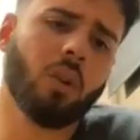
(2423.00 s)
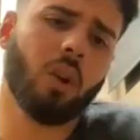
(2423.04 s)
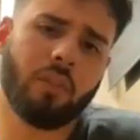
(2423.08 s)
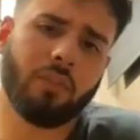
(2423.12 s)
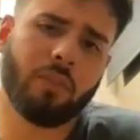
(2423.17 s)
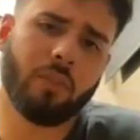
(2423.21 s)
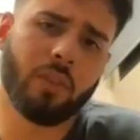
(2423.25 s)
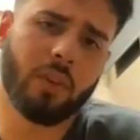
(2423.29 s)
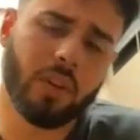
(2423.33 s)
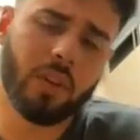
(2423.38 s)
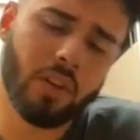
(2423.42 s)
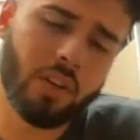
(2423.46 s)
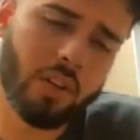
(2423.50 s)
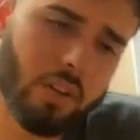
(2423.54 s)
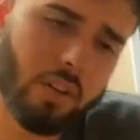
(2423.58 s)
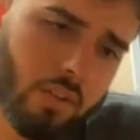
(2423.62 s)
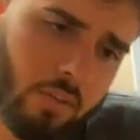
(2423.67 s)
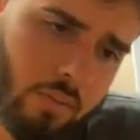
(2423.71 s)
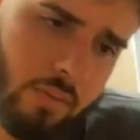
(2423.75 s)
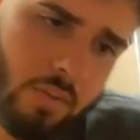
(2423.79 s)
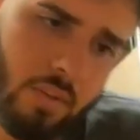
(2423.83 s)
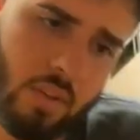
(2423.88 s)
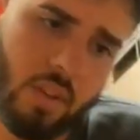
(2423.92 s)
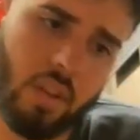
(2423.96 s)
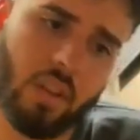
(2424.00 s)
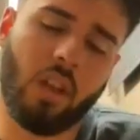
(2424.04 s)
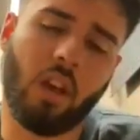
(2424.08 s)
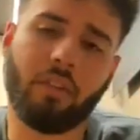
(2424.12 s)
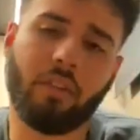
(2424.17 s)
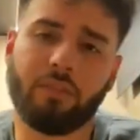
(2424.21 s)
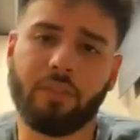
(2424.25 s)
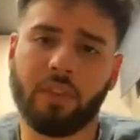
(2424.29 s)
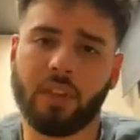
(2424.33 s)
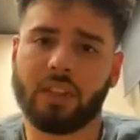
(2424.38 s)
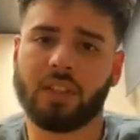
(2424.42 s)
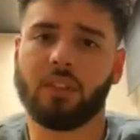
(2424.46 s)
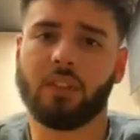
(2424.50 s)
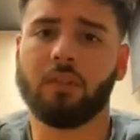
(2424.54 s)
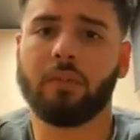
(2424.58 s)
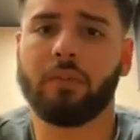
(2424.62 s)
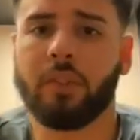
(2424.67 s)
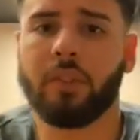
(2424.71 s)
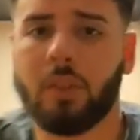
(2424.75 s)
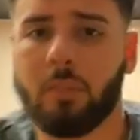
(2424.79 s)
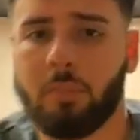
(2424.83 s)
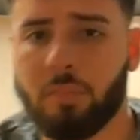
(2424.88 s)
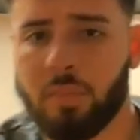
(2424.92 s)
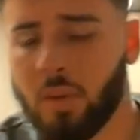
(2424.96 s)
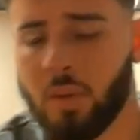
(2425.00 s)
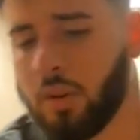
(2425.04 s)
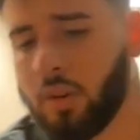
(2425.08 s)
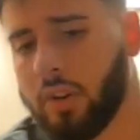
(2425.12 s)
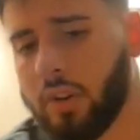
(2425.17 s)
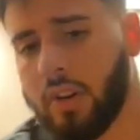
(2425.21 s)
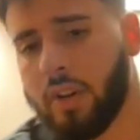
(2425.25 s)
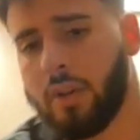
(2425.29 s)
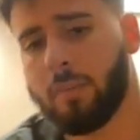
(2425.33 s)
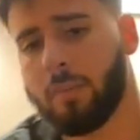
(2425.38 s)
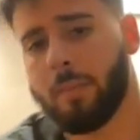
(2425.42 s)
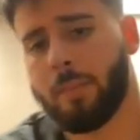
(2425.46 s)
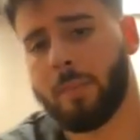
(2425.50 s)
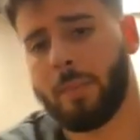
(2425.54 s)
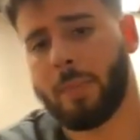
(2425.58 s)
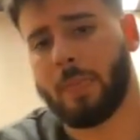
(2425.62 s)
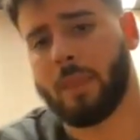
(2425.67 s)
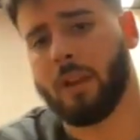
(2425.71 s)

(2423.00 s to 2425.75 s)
offer a fix and flip program.